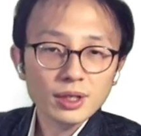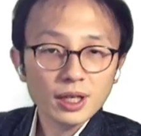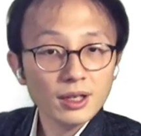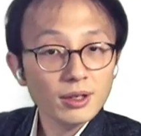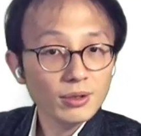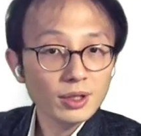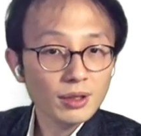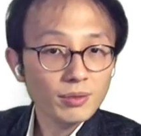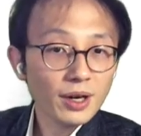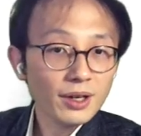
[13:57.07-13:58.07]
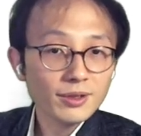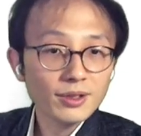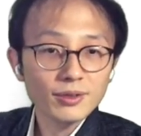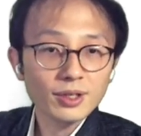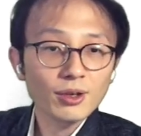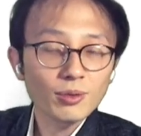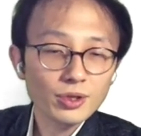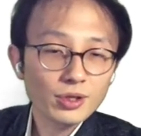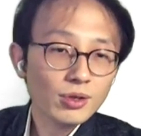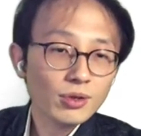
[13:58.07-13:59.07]
including functional
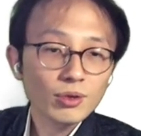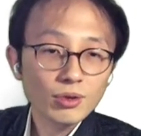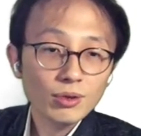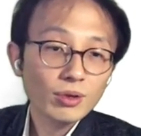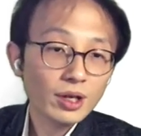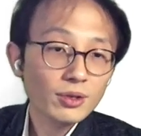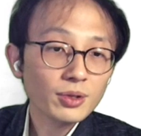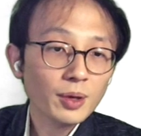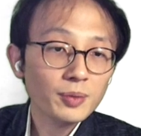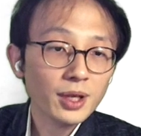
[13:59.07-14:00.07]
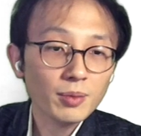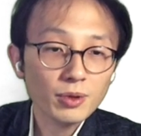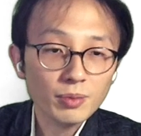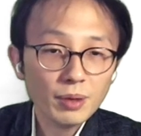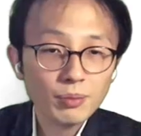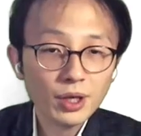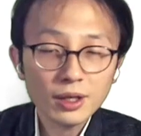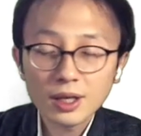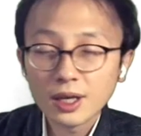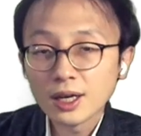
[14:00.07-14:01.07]
decomposition or lookup table mapping